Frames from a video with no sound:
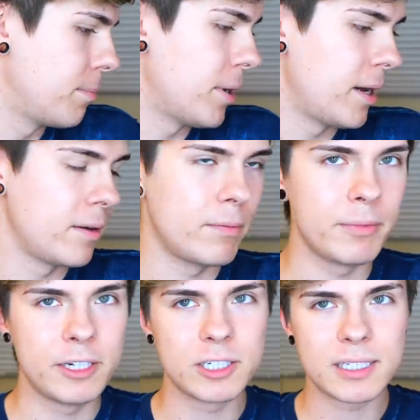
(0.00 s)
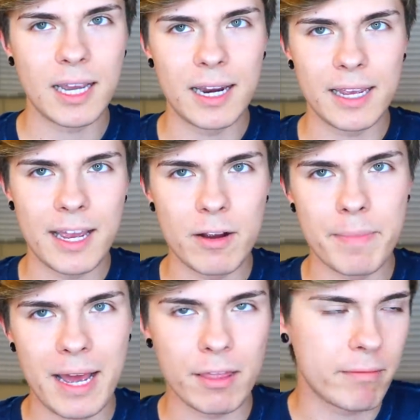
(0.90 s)
but we just gotta get your
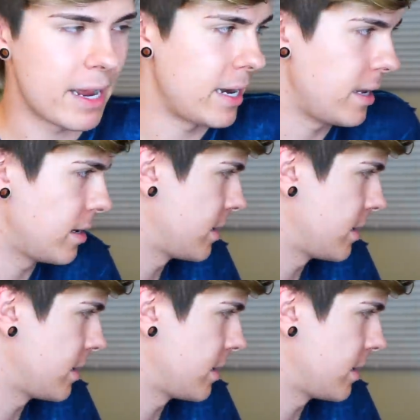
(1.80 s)
bath ready.